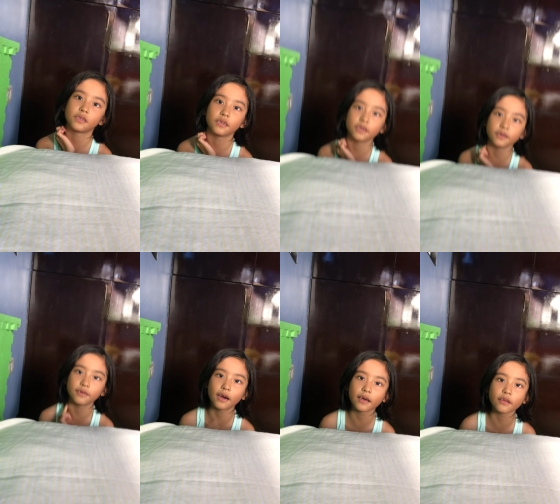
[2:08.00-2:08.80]
he
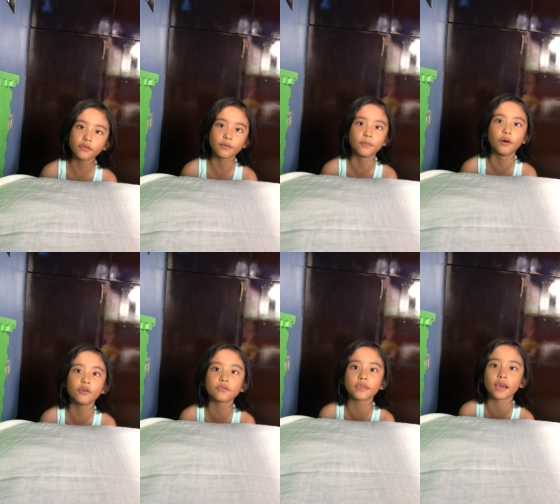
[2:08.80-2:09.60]
got on the
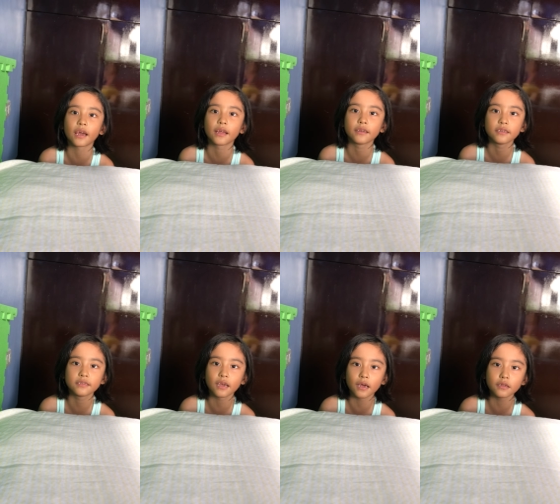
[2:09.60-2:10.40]
boat and
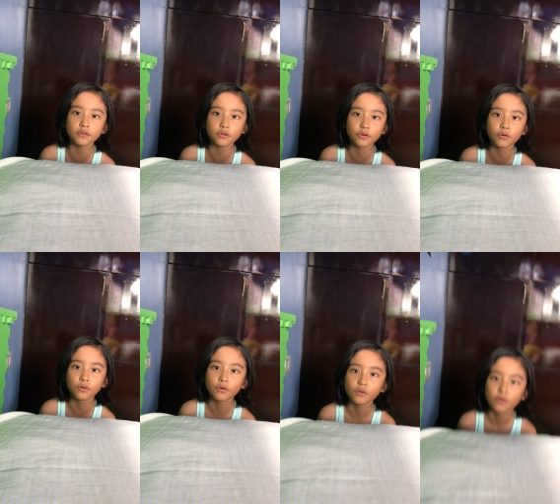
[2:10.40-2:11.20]
sailed to
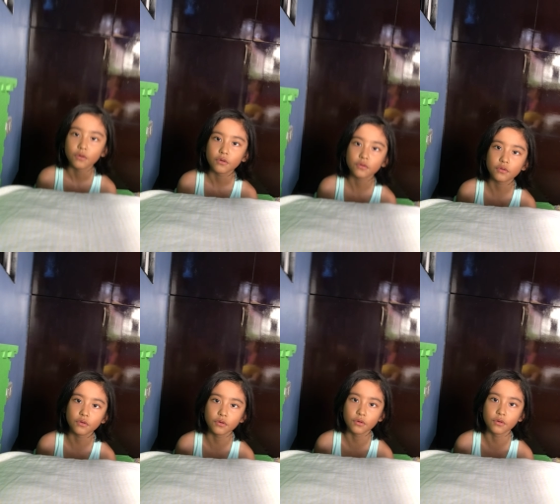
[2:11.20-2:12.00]

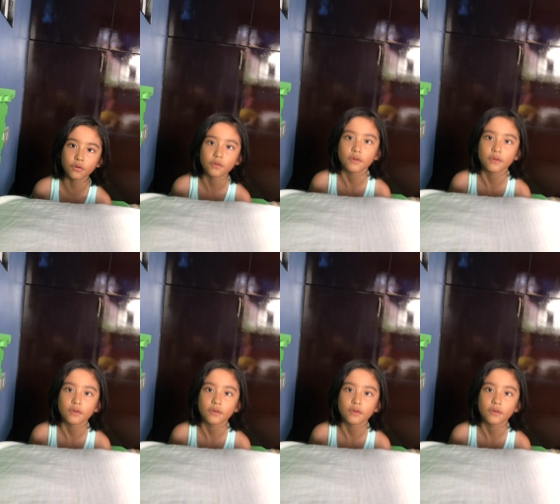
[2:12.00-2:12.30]
to